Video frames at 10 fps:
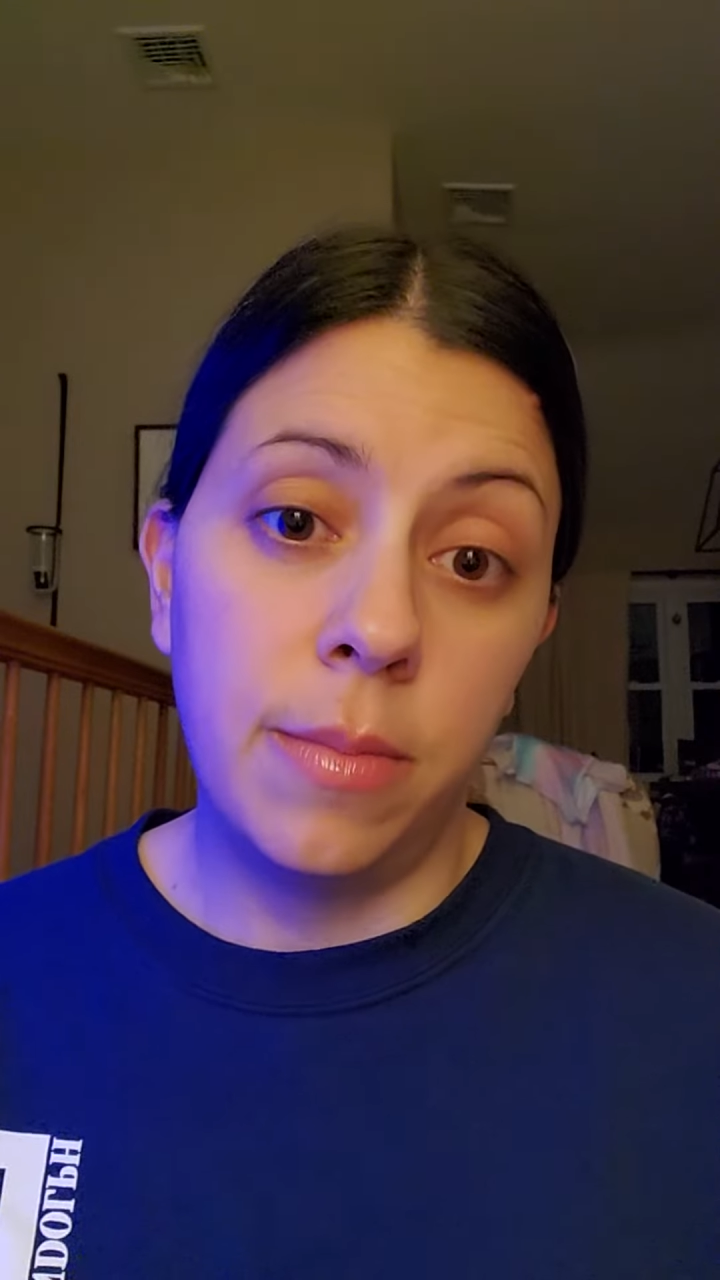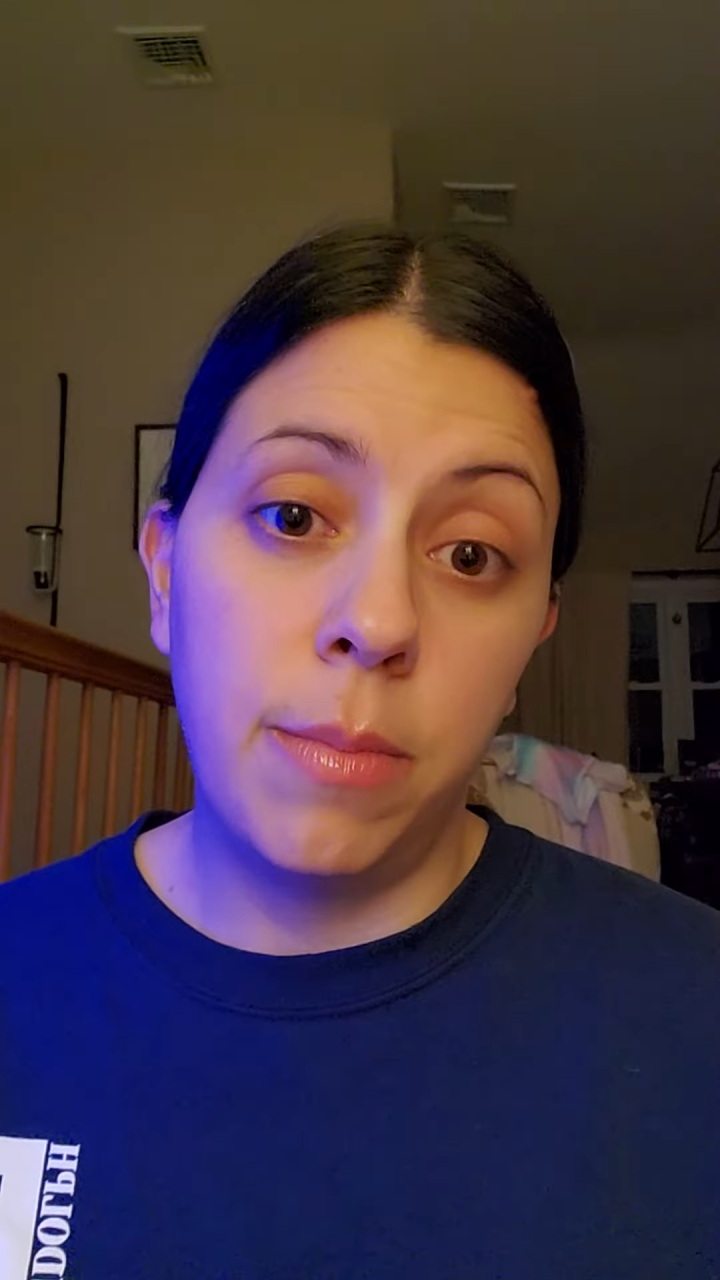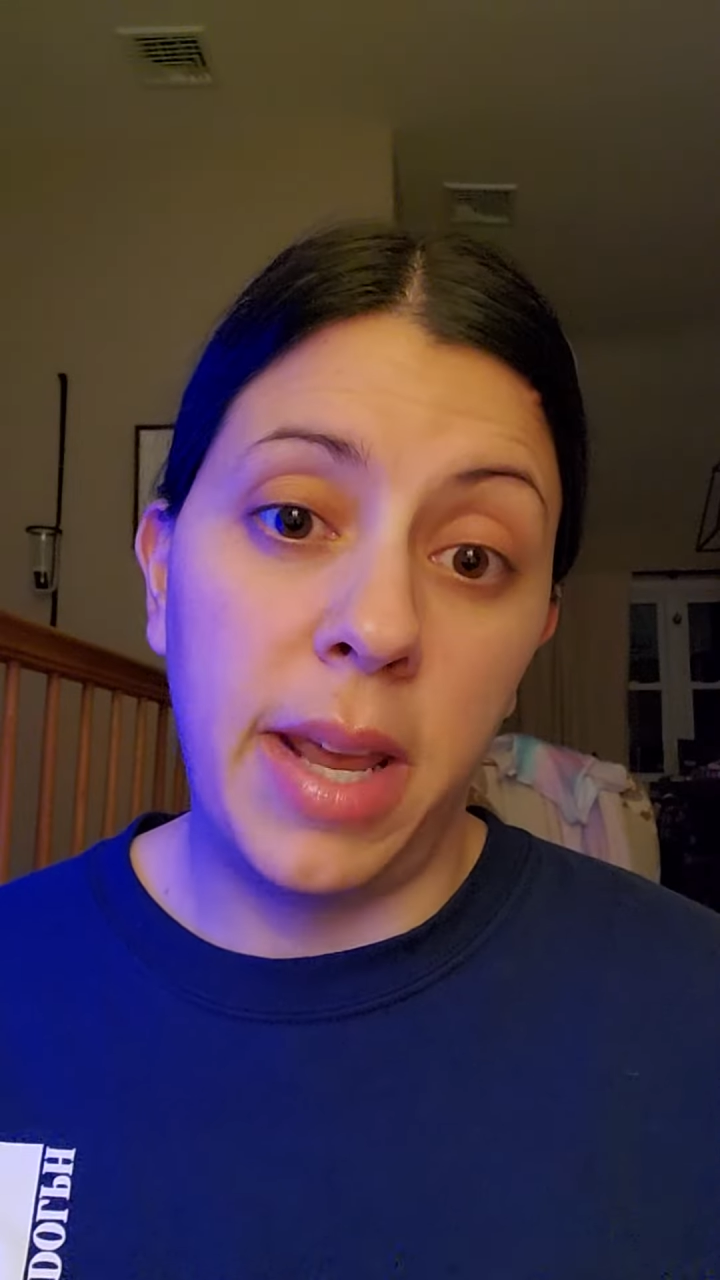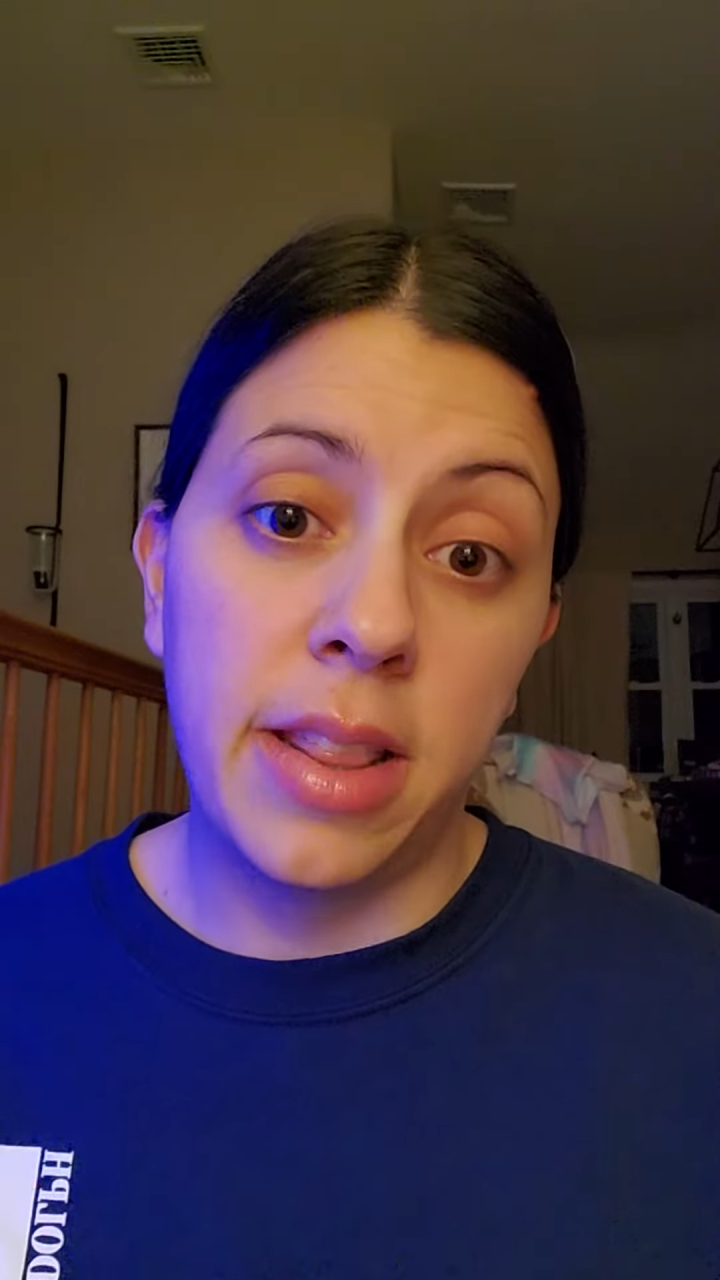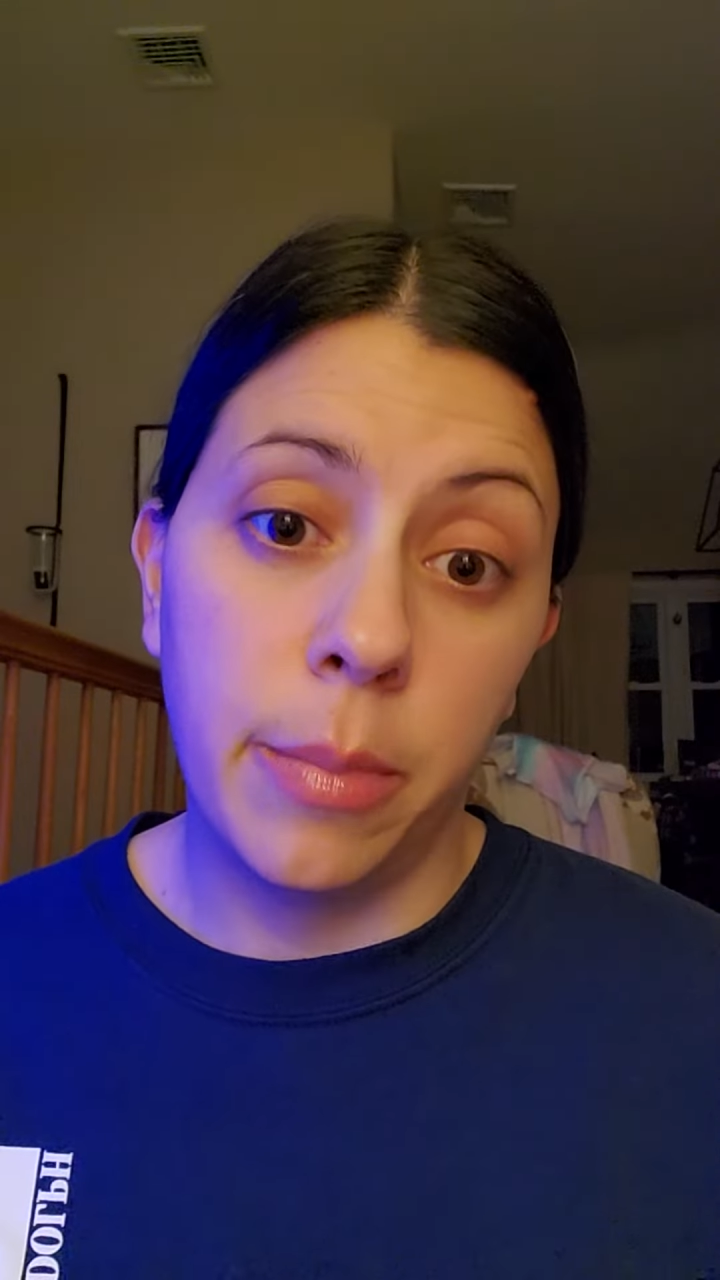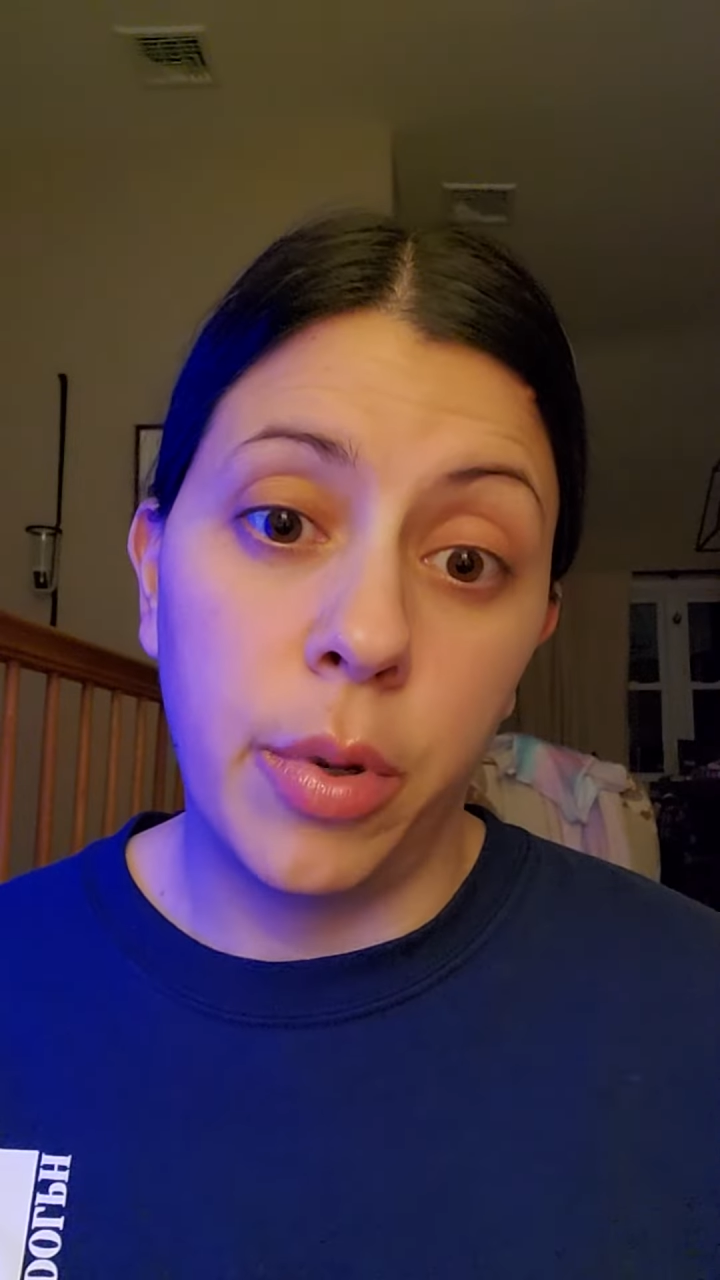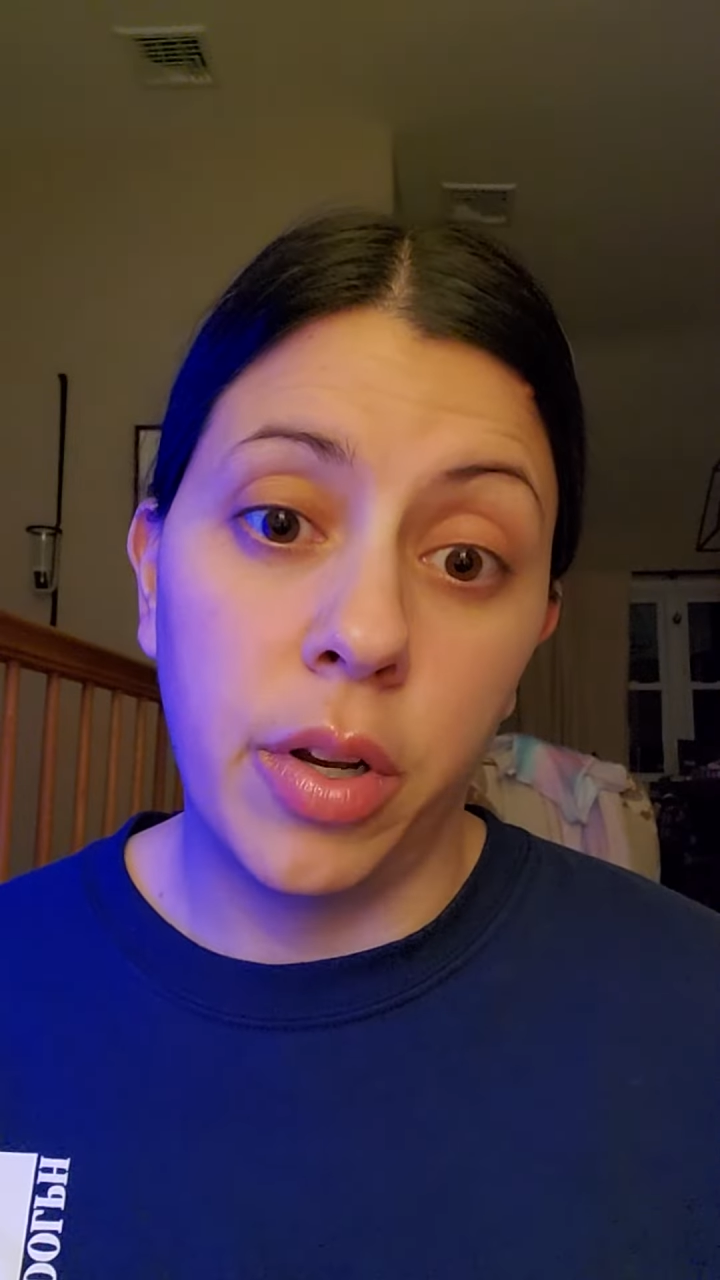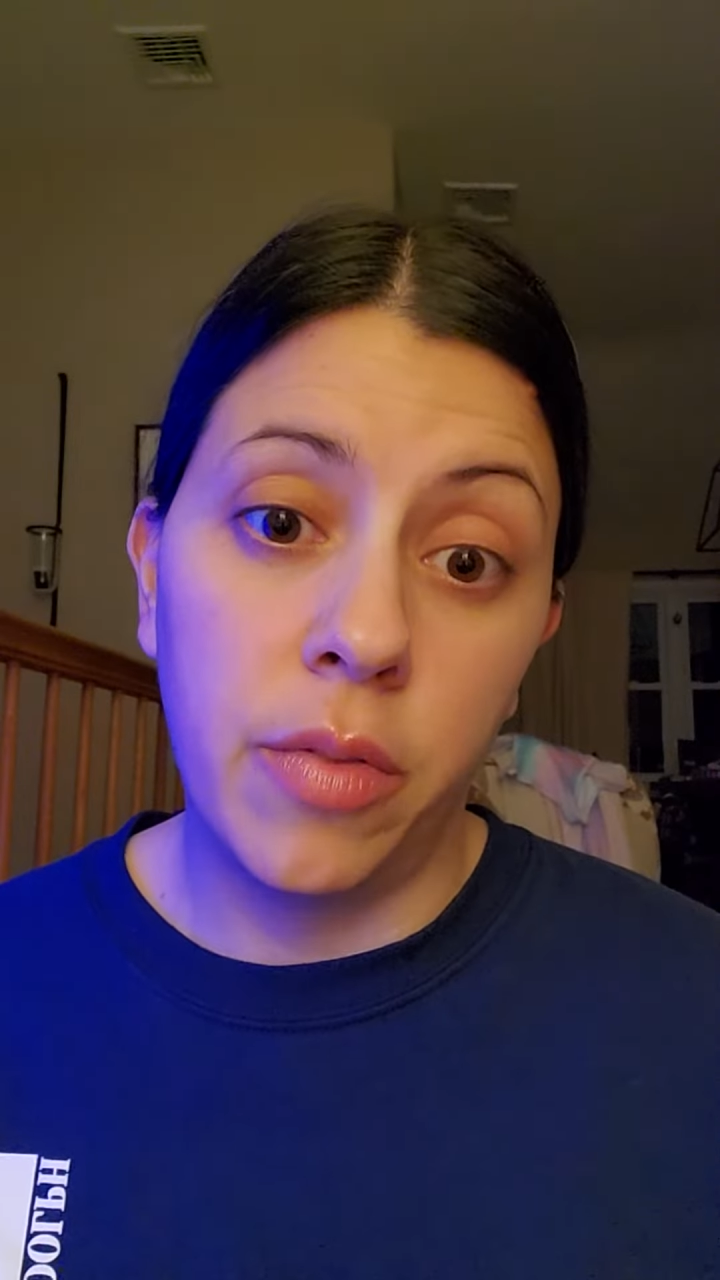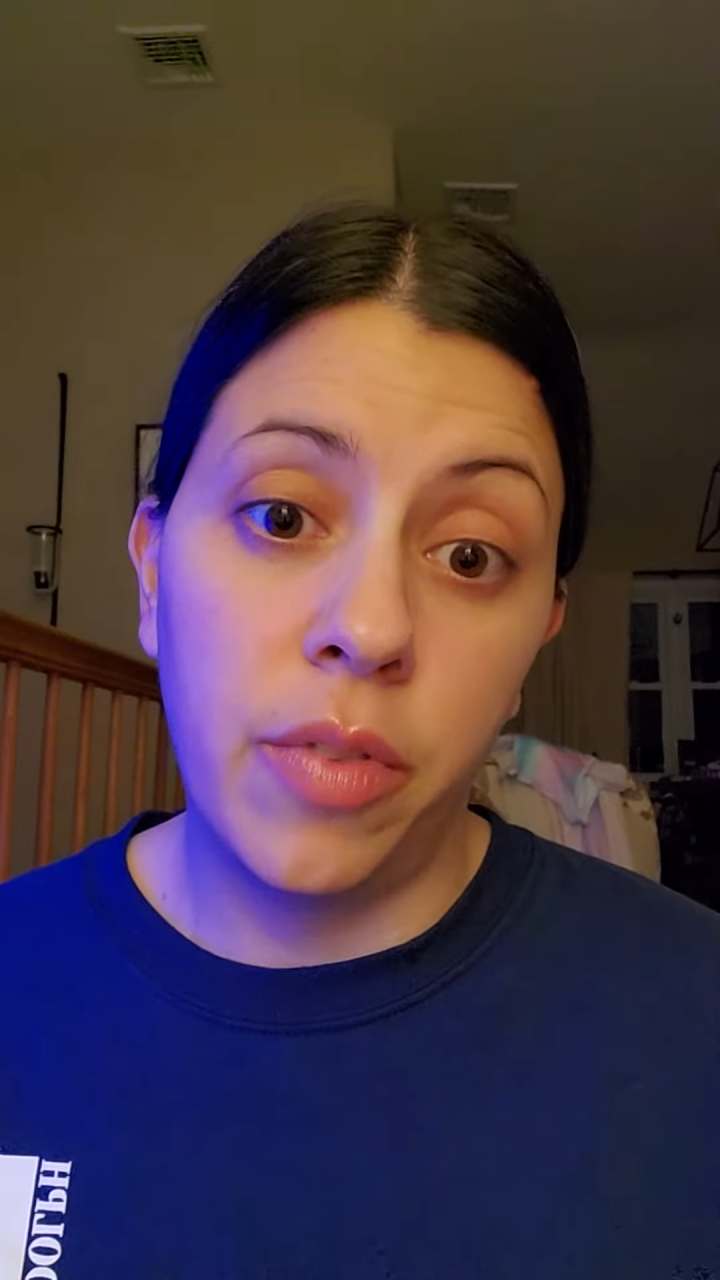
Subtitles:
make the book